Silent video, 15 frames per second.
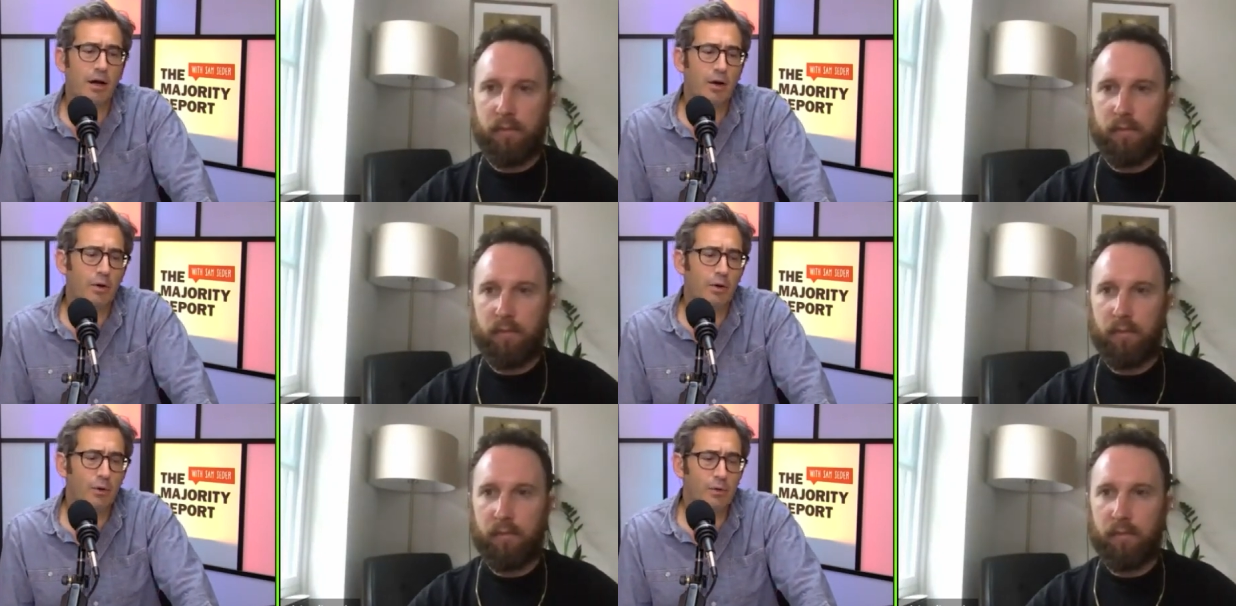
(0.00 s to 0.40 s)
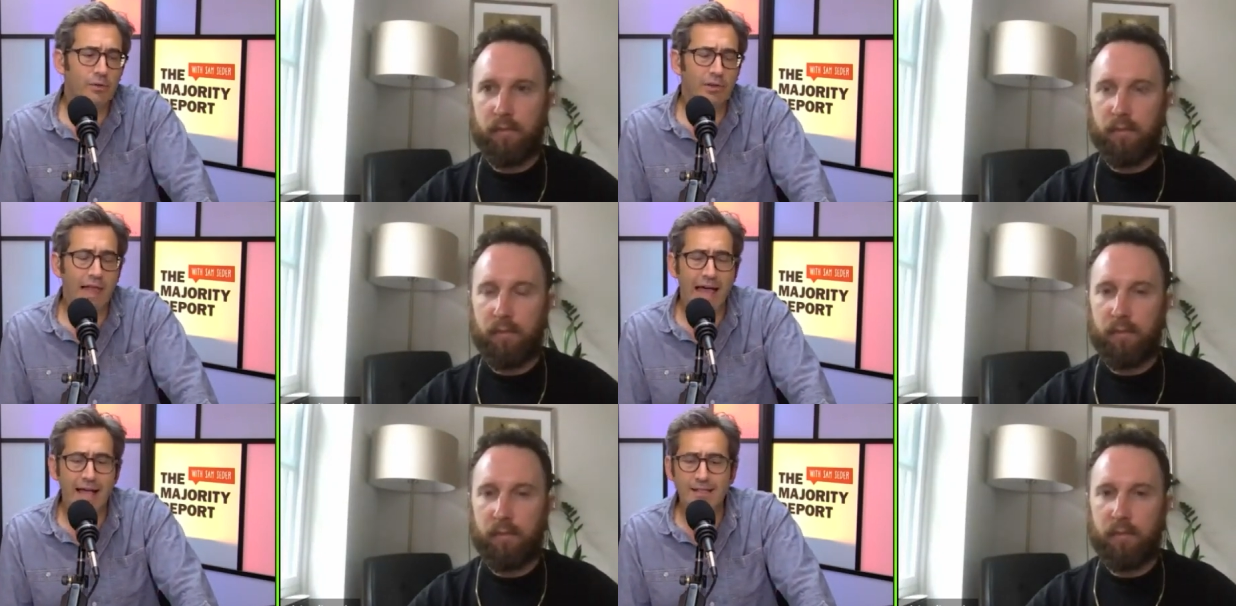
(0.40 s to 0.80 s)
Speaker 1: whose
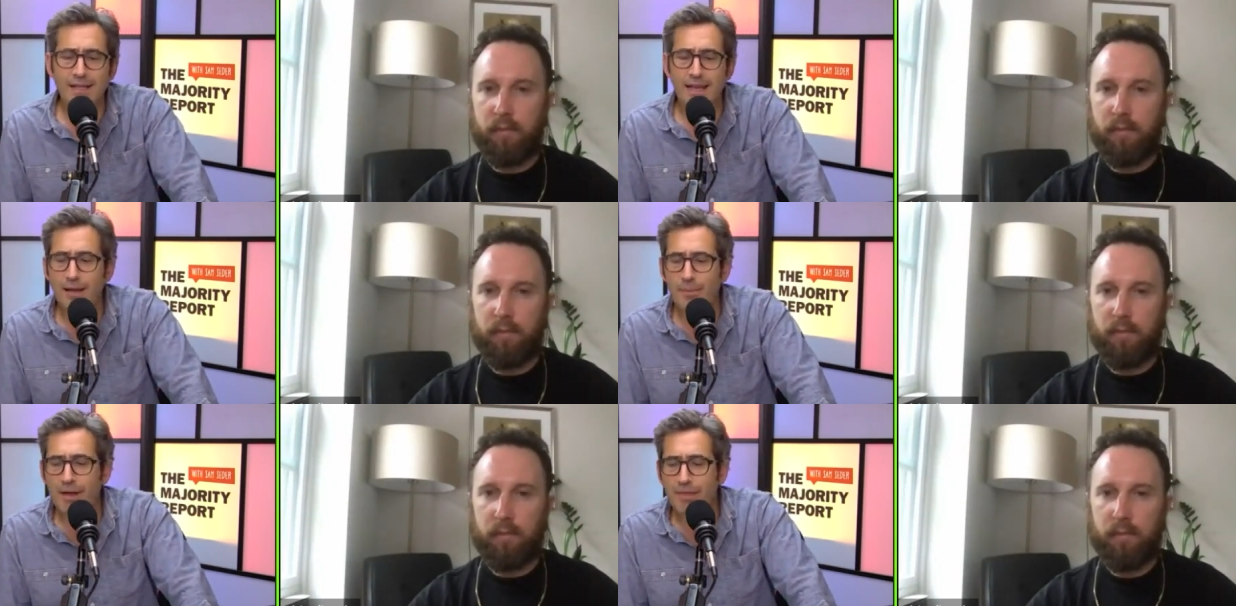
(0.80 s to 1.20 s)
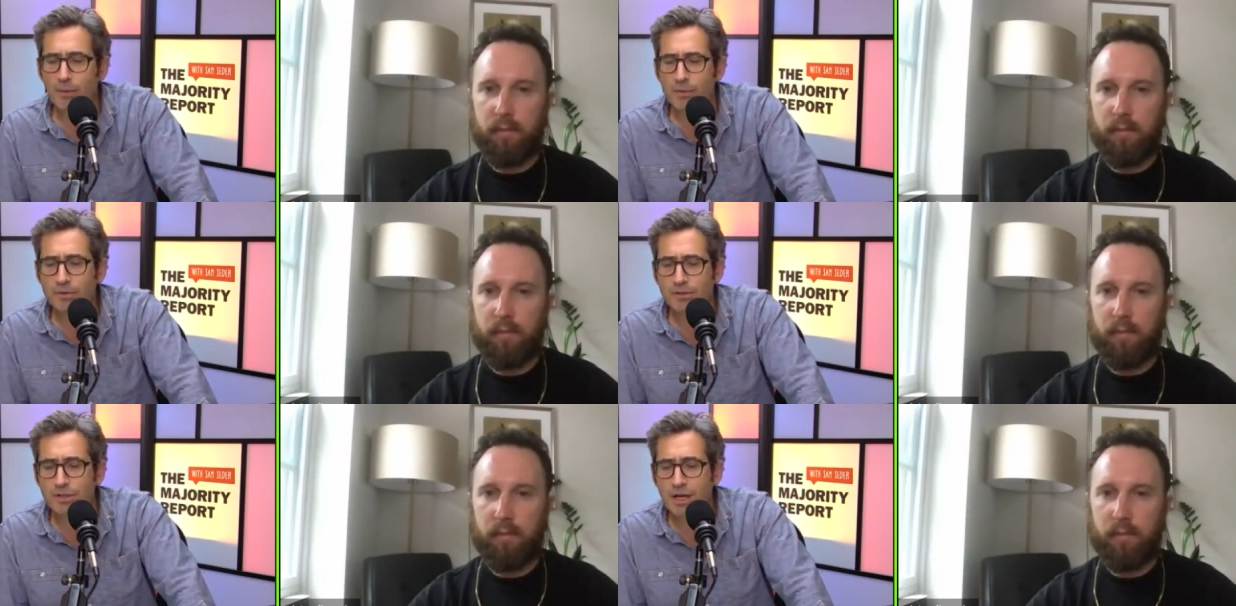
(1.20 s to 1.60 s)
last name I think
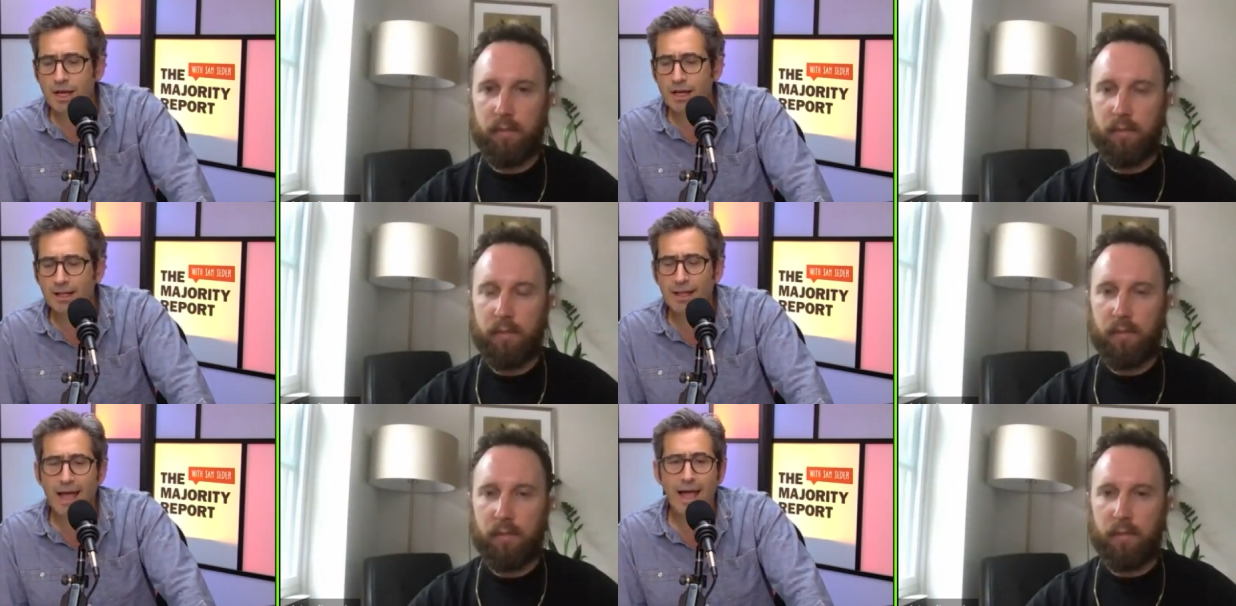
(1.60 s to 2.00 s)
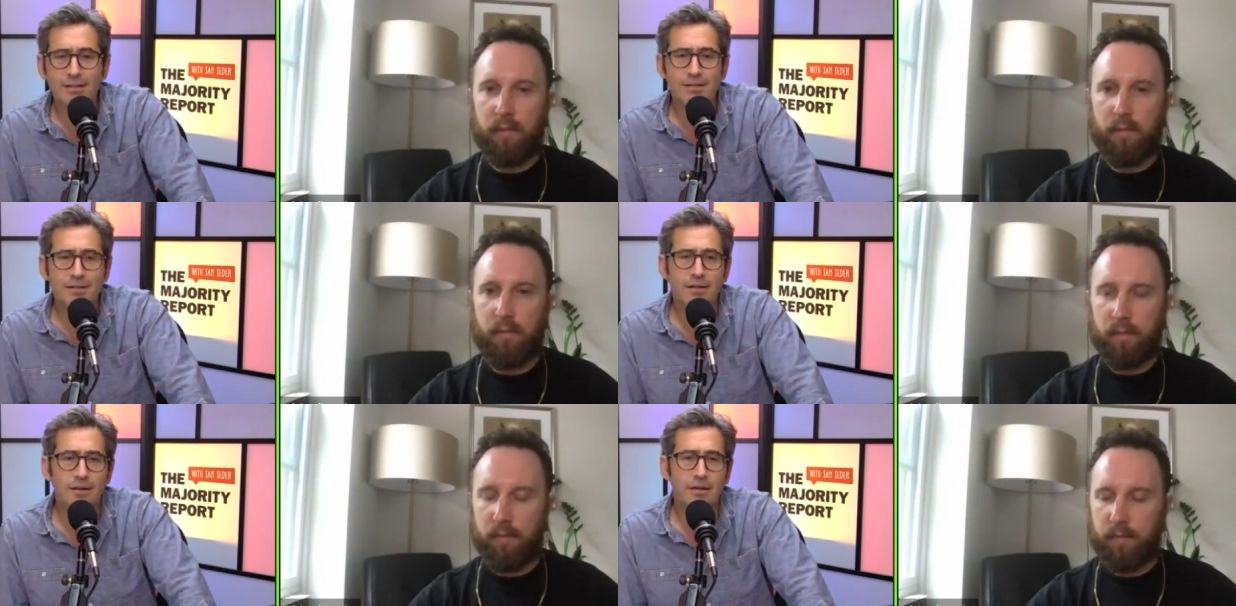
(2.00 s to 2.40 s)
was she had a last
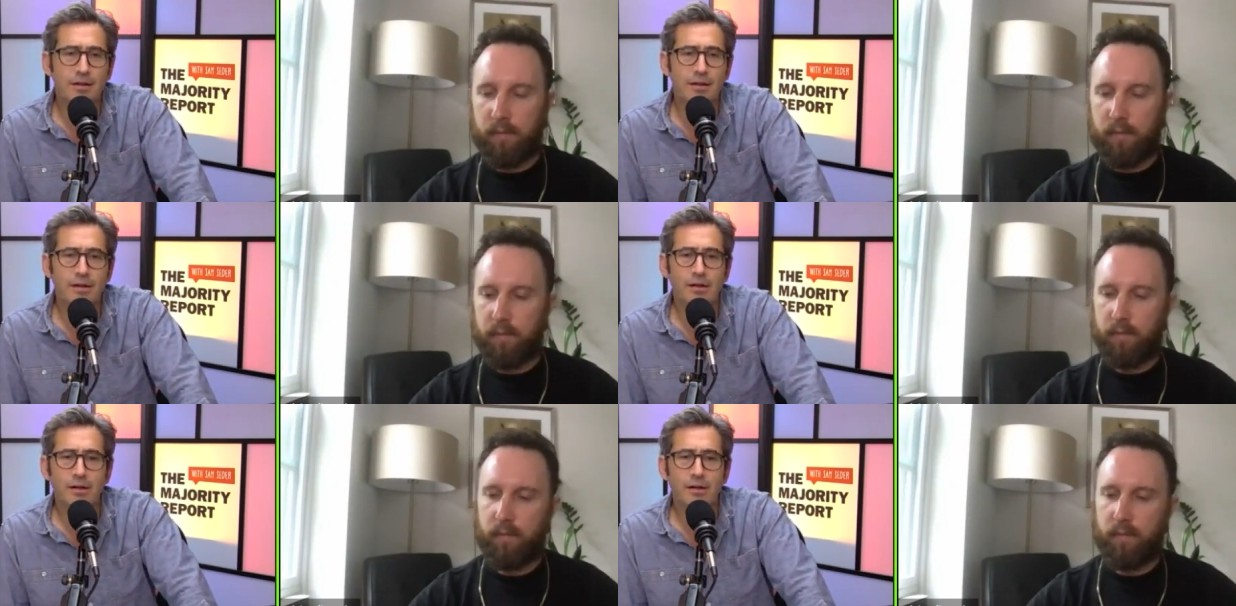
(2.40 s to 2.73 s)
uh, a